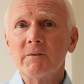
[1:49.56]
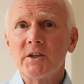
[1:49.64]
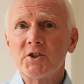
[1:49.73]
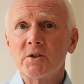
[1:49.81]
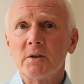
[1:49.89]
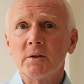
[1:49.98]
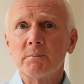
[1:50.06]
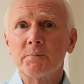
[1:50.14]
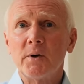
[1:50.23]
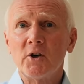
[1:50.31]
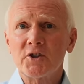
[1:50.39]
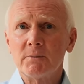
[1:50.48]
It's
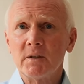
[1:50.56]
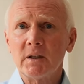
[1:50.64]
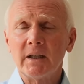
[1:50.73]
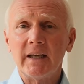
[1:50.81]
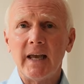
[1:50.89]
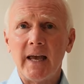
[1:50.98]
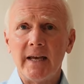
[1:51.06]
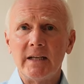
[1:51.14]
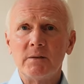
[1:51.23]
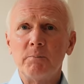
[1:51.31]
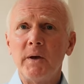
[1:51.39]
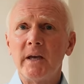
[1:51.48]
approximately
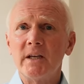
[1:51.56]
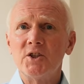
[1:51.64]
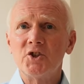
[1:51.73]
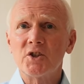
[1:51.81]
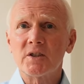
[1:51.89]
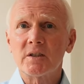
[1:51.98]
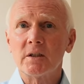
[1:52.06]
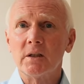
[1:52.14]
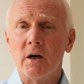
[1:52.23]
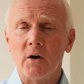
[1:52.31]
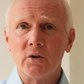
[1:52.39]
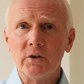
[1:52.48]
eight pages
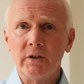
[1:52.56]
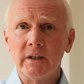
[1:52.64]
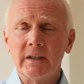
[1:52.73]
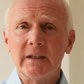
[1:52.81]
long